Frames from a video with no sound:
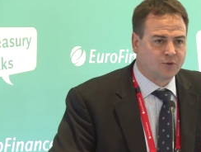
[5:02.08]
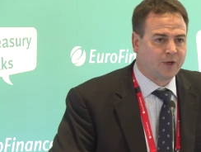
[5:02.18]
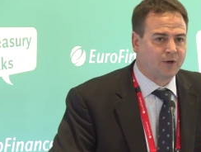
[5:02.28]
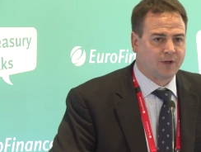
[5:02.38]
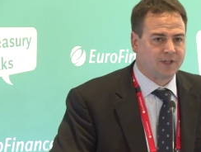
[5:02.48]

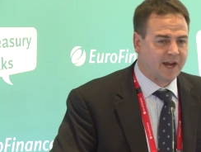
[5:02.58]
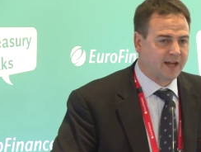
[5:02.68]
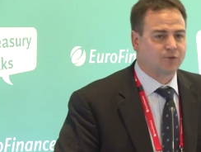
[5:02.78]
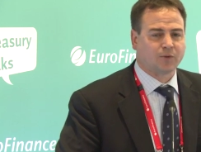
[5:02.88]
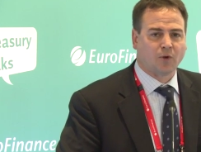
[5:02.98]
trigger a
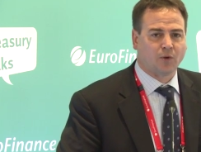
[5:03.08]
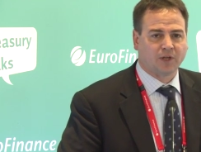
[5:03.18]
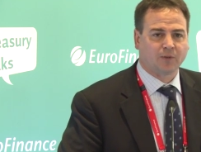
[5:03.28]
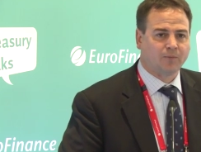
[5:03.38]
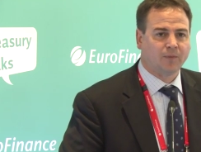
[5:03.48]
tax
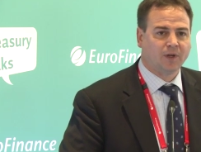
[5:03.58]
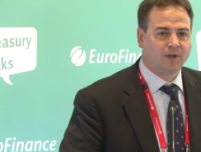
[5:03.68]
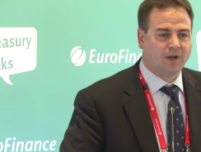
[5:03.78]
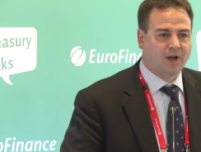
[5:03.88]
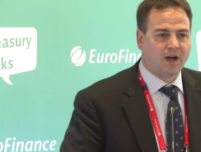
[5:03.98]
withholding
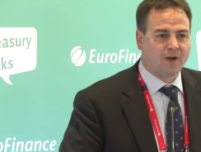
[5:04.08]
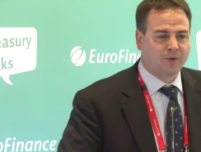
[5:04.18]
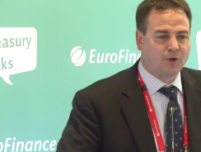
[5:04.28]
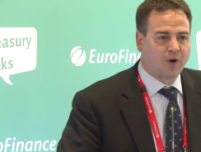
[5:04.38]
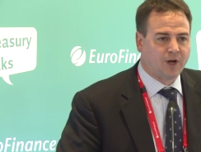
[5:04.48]

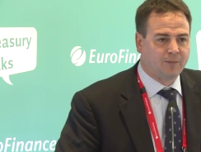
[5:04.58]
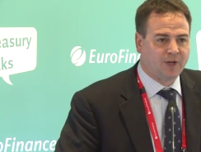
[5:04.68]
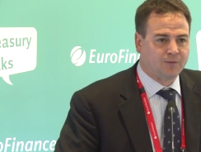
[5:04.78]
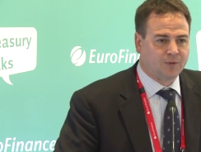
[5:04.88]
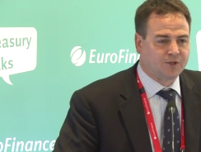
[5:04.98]

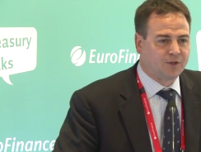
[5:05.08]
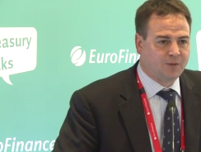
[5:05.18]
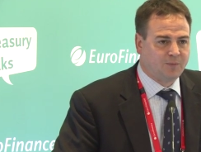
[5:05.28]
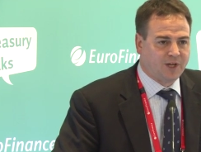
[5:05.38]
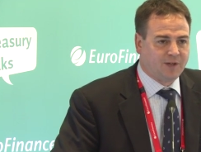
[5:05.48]
requirement, which
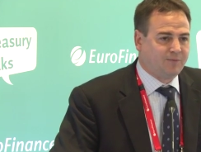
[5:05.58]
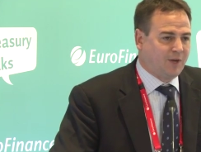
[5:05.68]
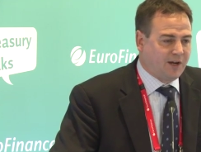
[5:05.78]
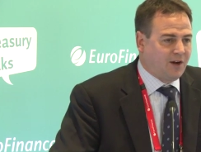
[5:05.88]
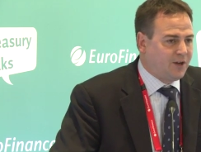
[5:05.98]
could be
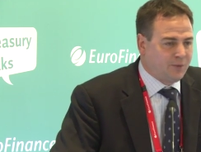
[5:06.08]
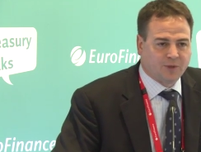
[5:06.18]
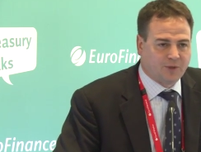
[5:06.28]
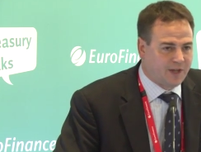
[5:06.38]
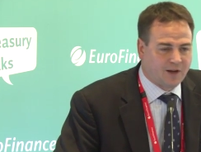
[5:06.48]
on a $100
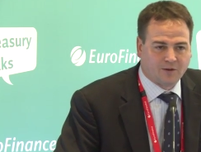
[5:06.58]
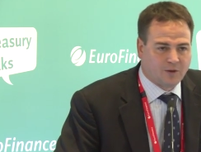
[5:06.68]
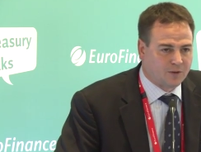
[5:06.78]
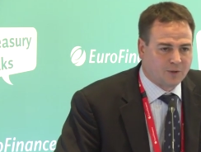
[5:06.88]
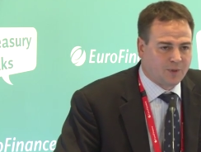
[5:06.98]
million
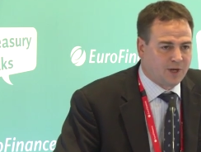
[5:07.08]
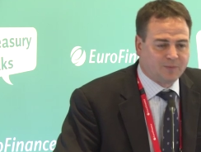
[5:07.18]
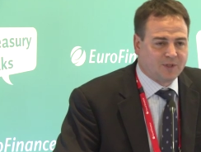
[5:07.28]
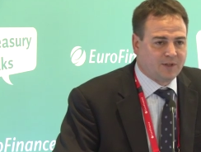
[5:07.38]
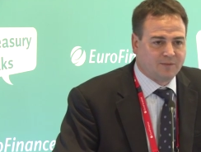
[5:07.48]
loan, could be
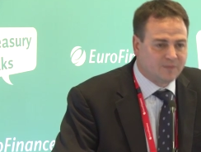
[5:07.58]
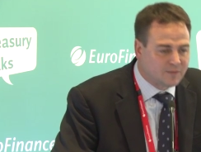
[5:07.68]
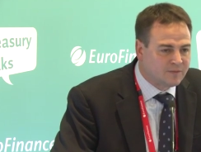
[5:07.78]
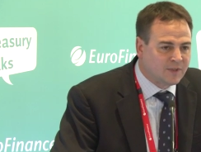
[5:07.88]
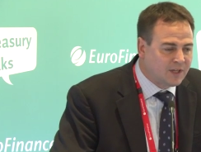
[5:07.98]
up to,
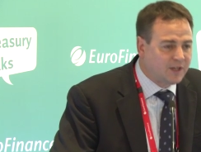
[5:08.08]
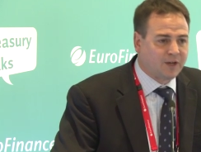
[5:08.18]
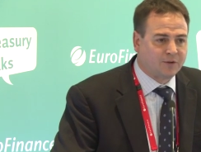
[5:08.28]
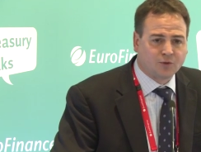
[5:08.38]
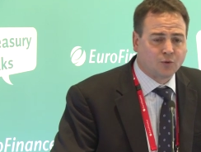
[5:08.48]
you
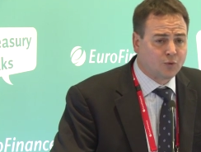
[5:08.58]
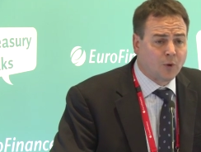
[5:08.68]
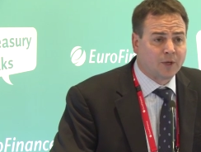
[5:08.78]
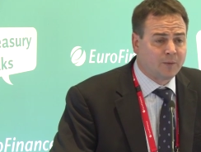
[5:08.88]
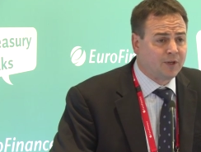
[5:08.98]
know,
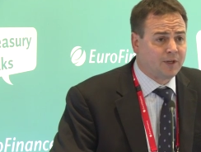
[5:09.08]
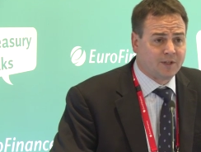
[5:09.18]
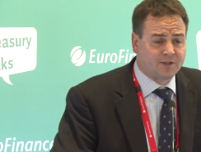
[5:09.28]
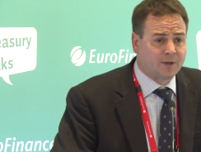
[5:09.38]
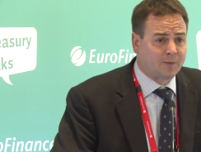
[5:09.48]
$20 million
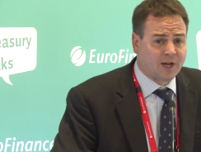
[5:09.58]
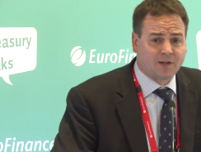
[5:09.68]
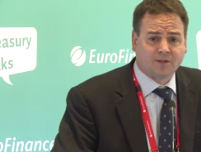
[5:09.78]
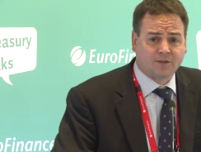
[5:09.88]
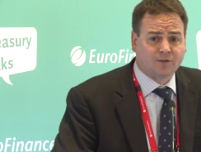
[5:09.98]
in some
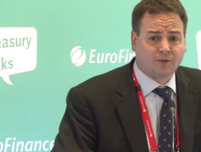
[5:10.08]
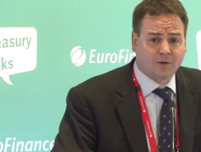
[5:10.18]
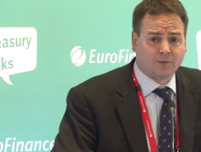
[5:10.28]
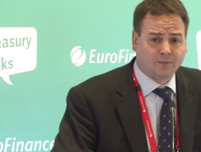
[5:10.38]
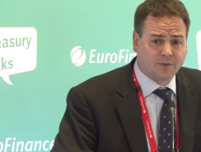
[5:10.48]
cases.
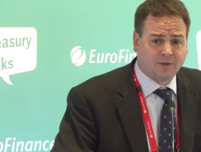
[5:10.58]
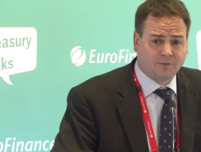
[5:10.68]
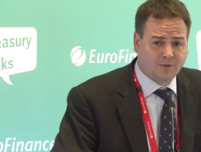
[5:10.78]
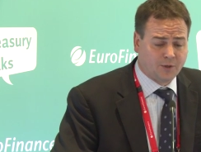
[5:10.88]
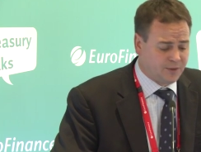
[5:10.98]
So
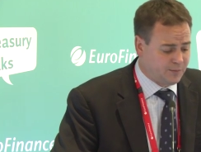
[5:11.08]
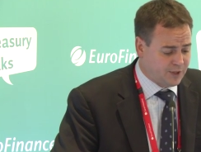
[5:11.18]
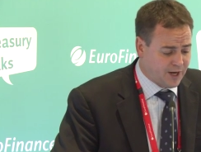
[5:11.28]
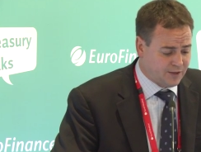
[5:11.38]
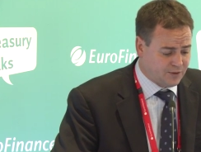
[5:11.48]
very
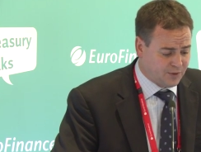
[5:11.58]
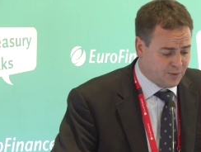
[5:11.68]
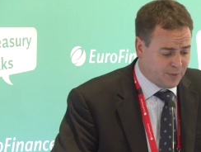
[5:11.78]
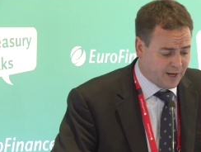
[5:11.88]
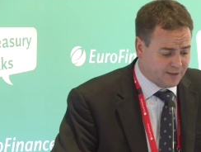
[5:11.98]
substantial
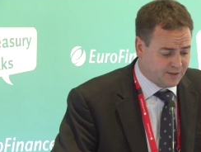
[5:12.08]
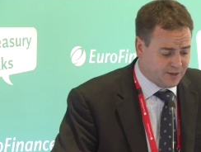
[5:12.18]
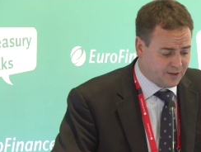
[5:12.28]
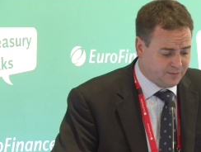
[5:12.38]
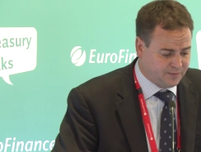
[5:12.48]
impacts
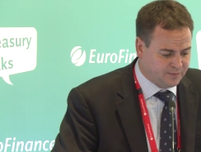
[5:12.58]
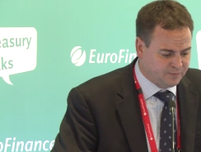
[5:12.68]
there.